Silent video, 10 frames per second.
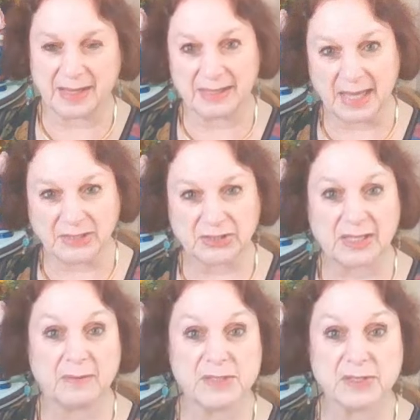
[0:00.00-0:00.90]

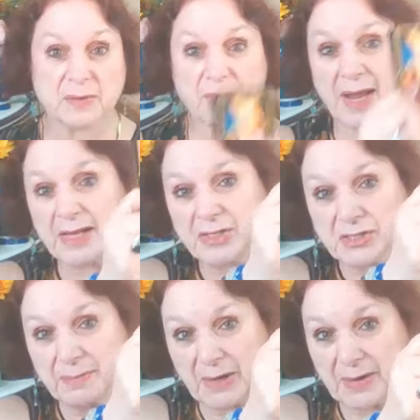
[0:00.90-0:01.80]
allegedly it was an
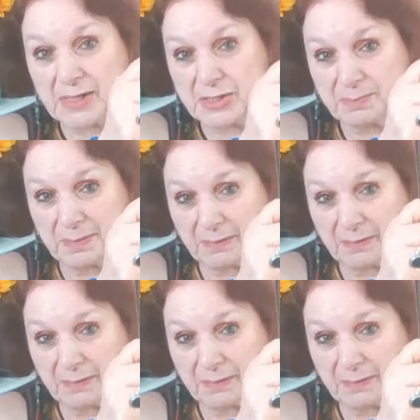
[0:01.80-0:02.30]
arranged marriage.